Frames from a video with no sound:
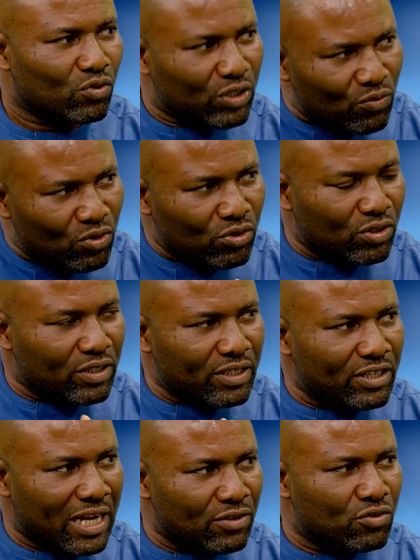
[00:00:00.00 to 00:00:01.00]

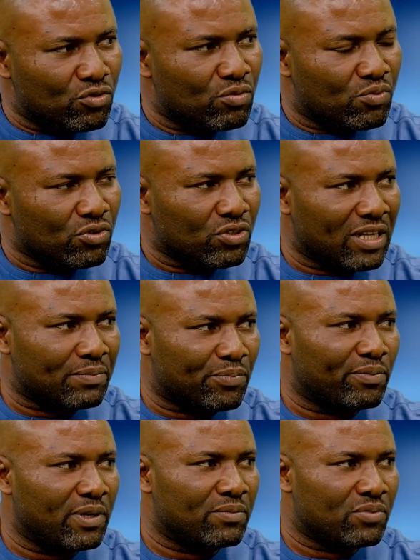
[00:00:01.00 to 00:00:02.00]
And Europe wants that
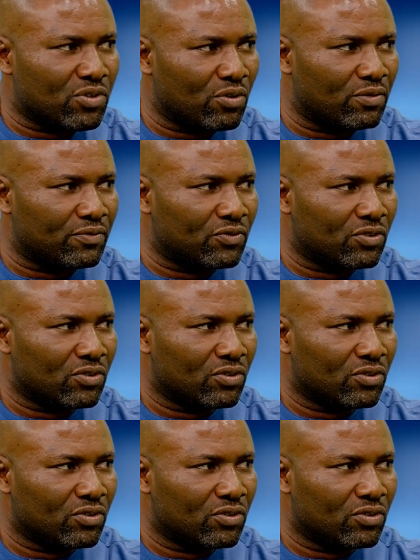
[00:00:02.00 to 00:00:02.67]
problem solved.